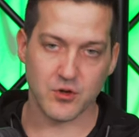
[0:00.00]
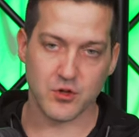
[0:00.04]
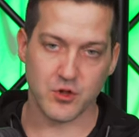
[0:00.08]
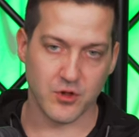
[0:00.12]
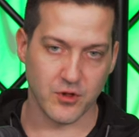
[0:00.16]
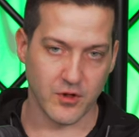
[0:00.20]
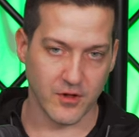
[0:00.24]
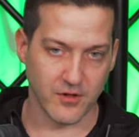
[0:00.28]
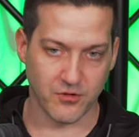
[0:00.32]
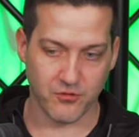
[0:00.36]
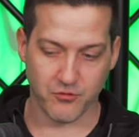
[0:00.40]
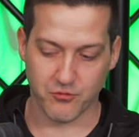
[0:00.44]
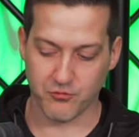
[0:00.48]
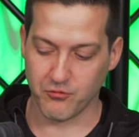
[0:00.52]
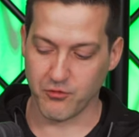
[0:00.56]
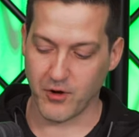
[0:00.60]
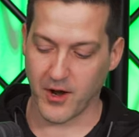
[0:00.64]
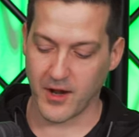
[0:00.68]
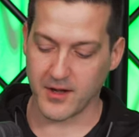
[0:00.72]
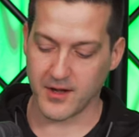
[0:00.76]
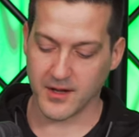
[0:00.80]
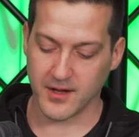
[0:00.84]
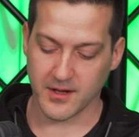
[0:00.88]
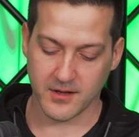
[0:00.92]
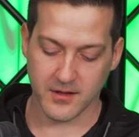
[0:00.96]
just
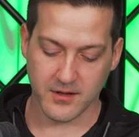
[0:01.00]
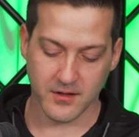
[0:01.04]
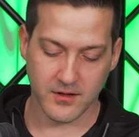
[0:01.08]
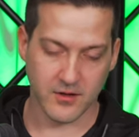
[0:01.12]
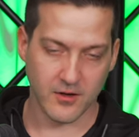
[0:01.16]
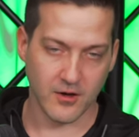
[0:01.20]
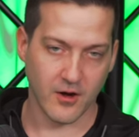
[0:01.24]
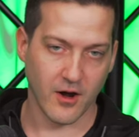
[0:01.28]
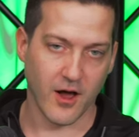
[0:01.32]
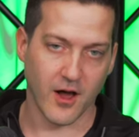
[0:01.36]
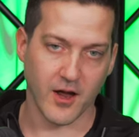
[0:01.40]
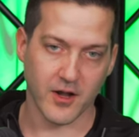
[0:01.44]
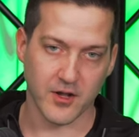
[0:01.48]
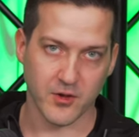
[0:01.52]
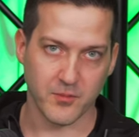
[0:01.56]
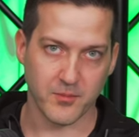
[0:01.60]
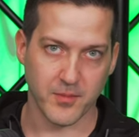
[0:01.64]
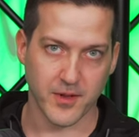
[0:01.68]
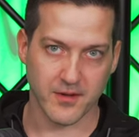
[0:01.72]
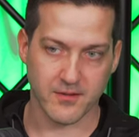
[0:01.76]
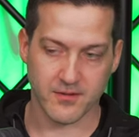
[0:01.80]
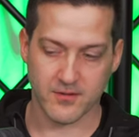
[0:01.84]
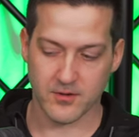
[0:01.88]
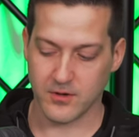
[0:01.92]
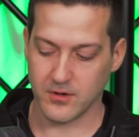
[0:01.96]
running your audio
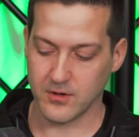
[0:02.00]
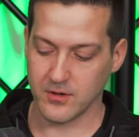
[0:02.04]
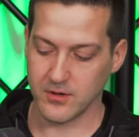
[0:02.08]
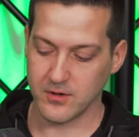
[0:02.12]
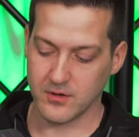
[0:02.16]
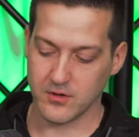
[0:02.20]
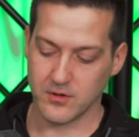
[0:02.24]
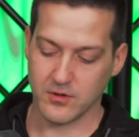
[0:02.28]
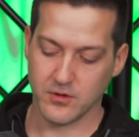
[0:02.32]
mixer